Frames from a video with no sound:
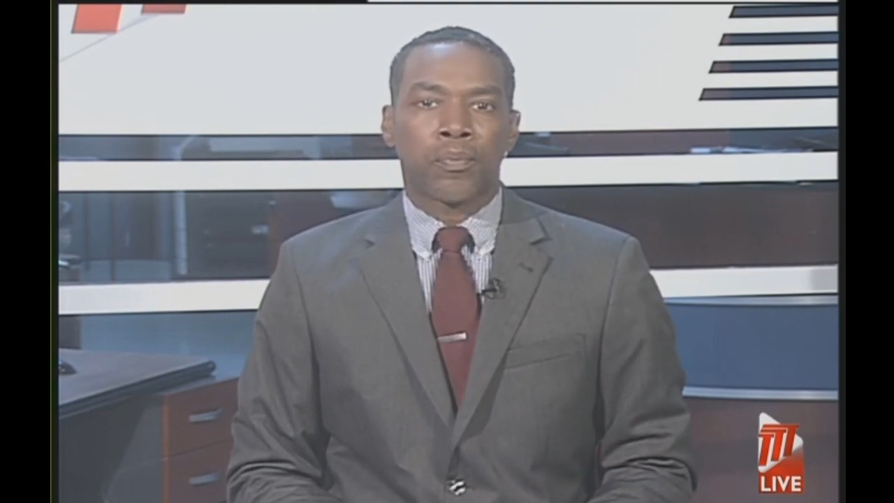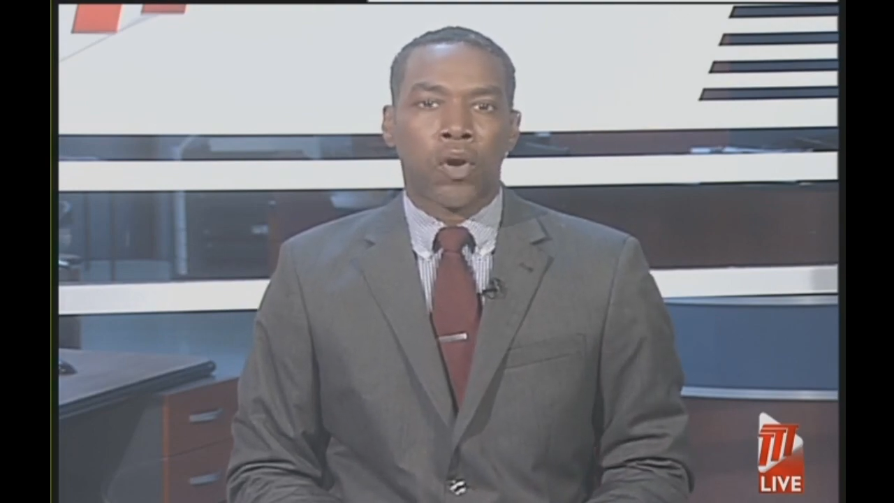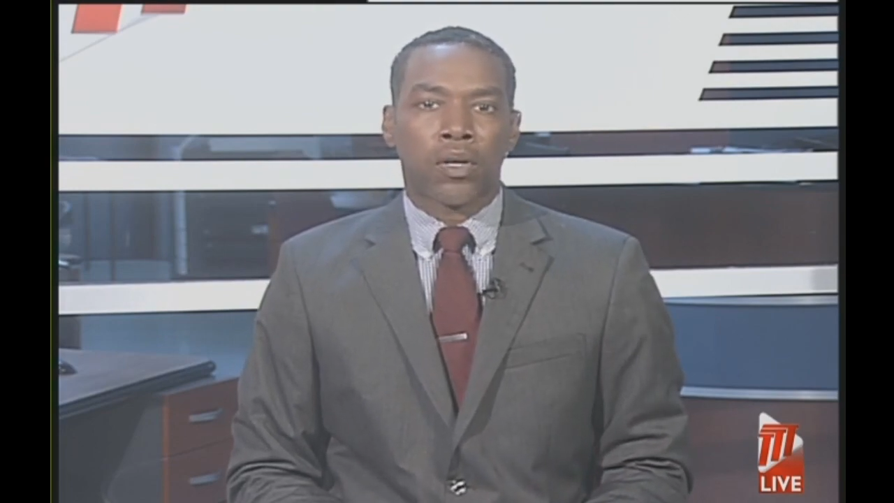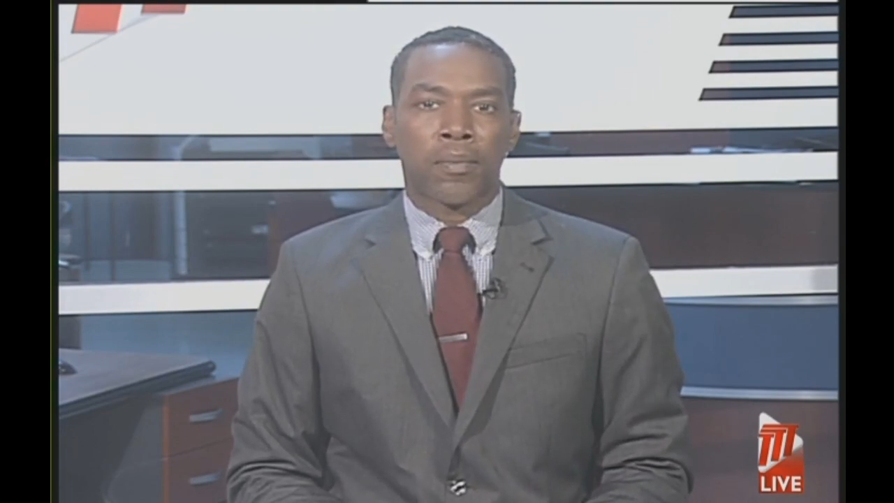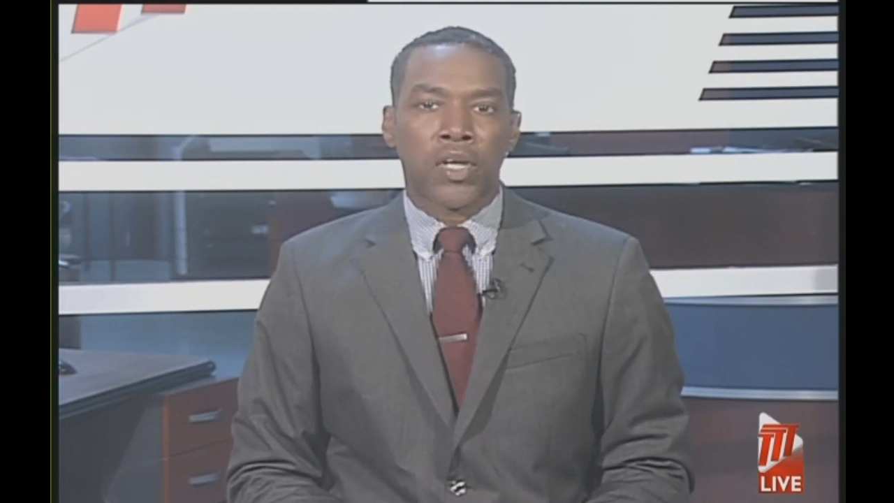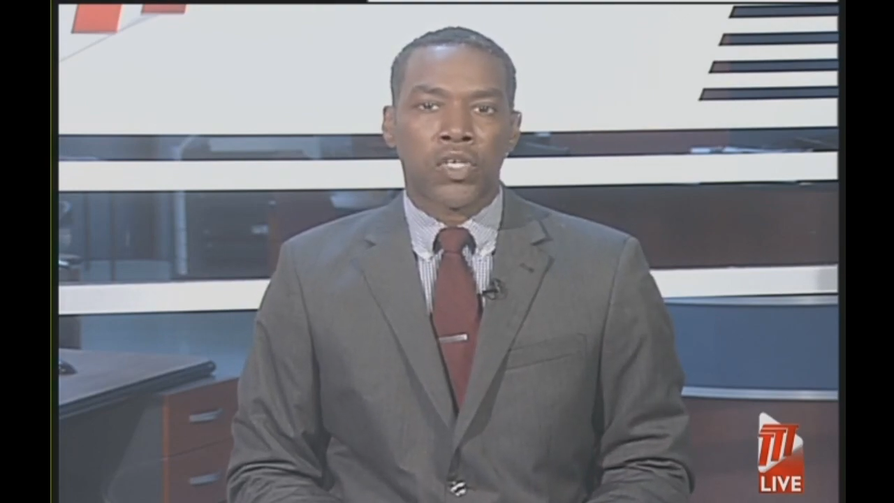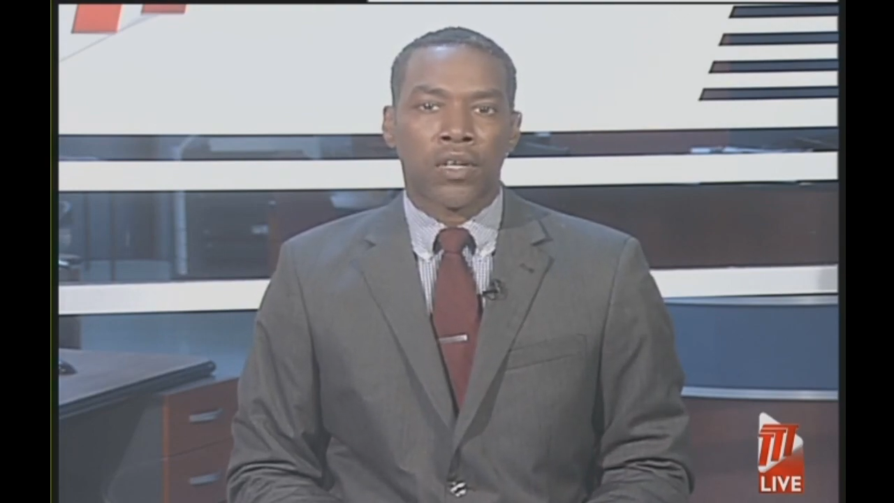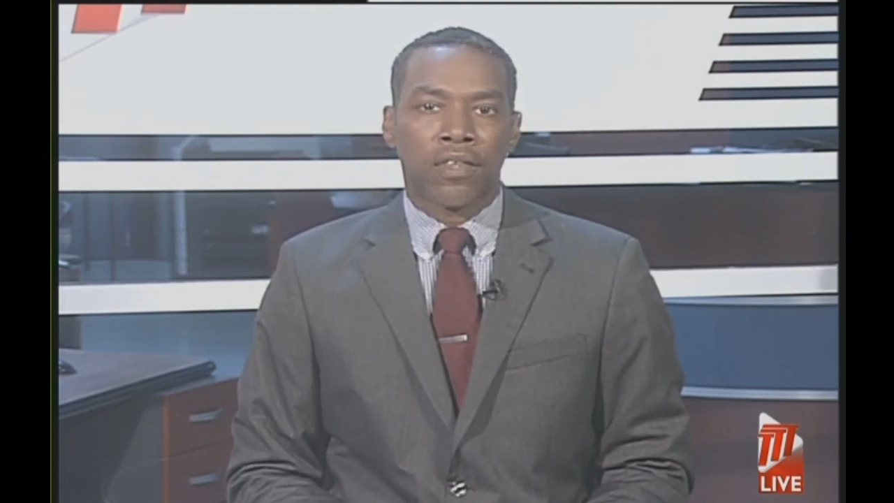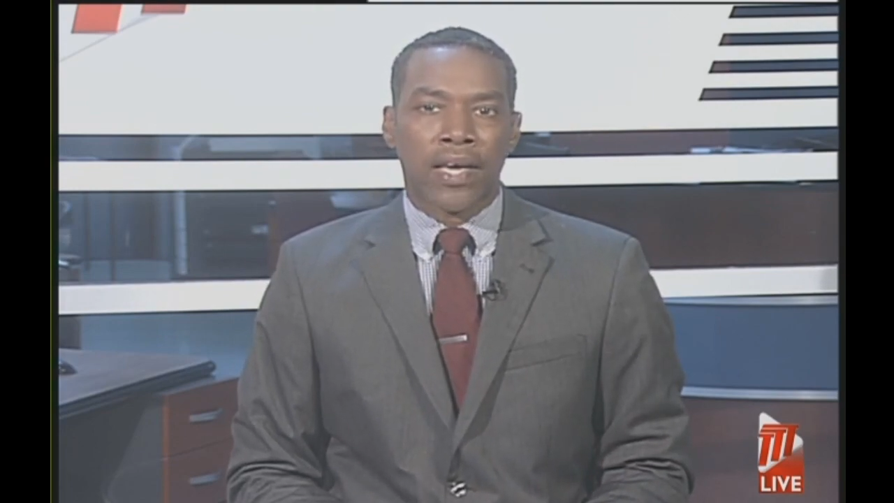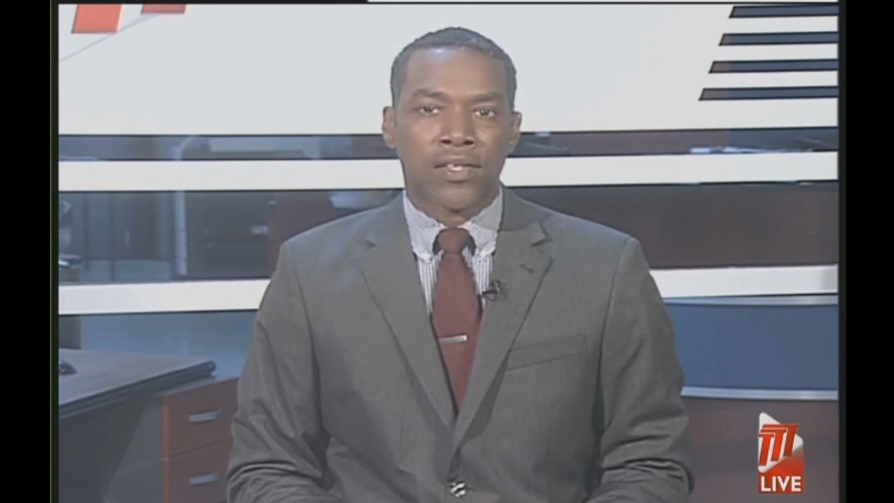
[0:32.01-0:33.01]

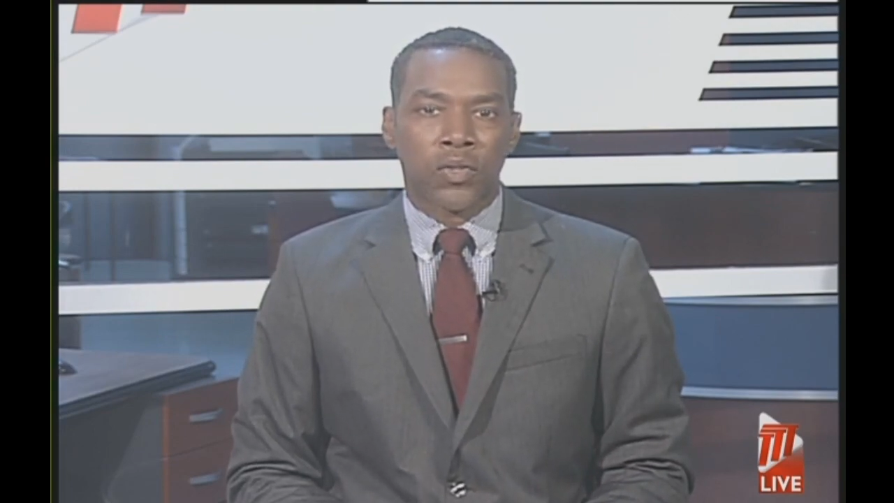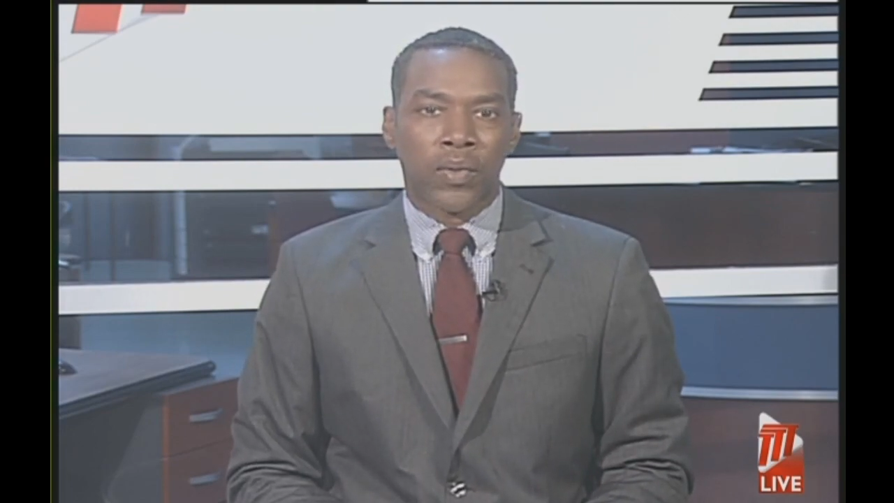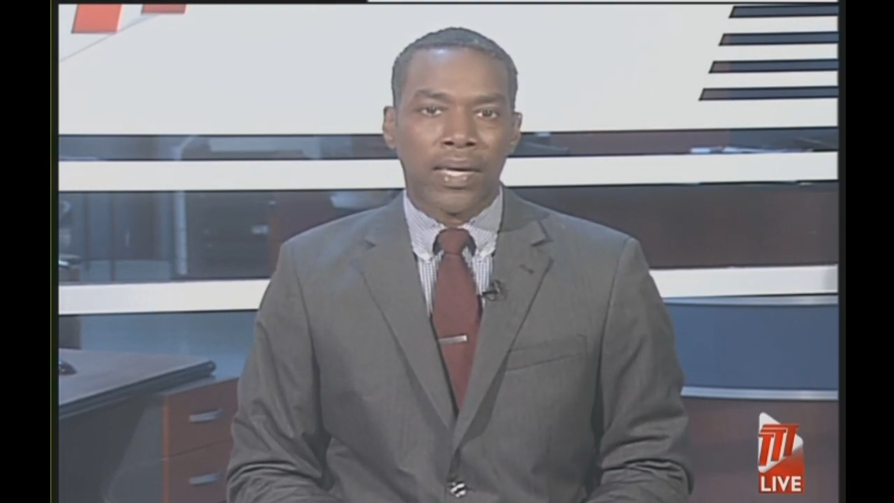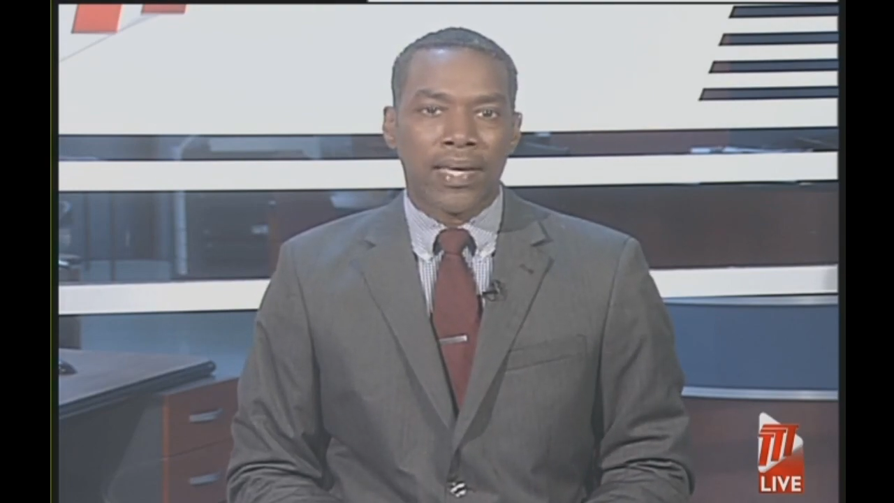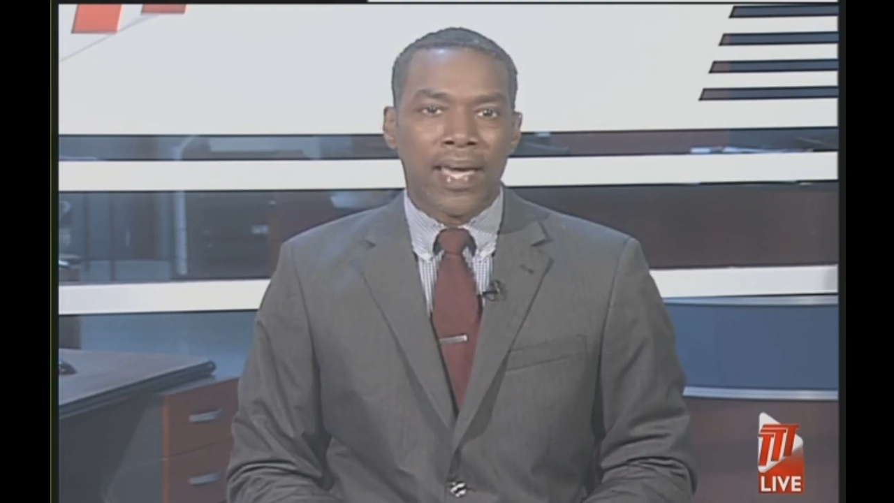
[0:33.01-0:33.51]
proclamation of the SOE